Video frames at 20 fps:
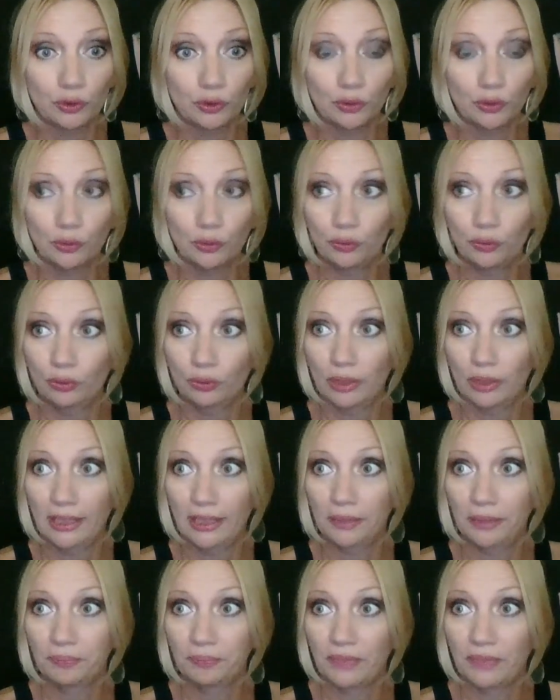to
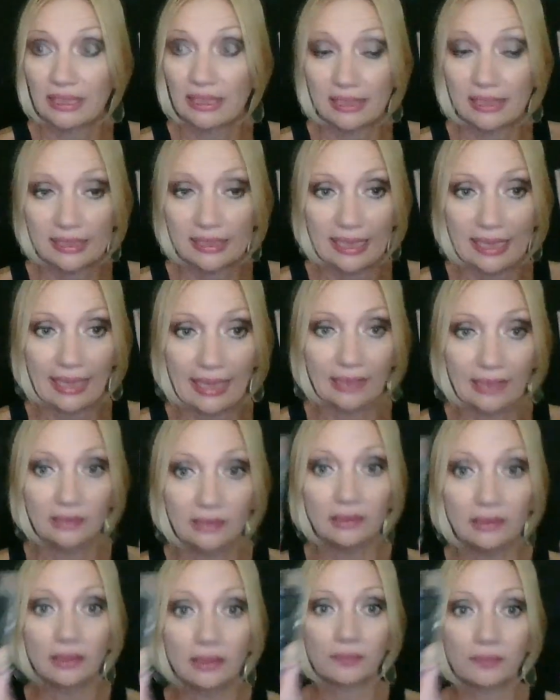
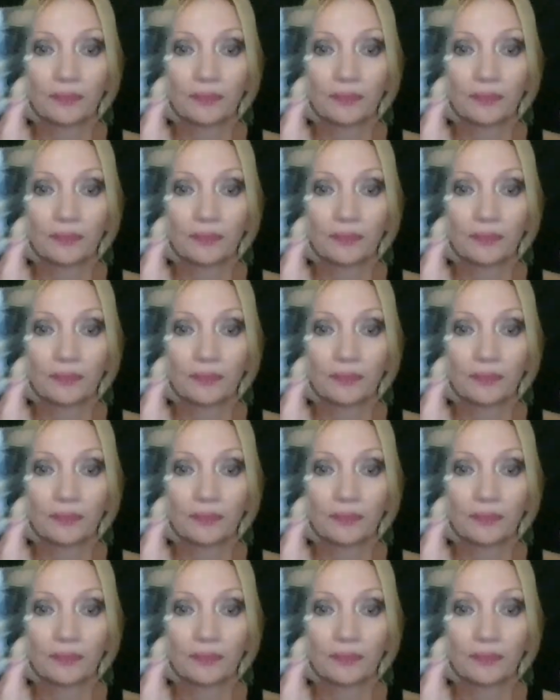ascend.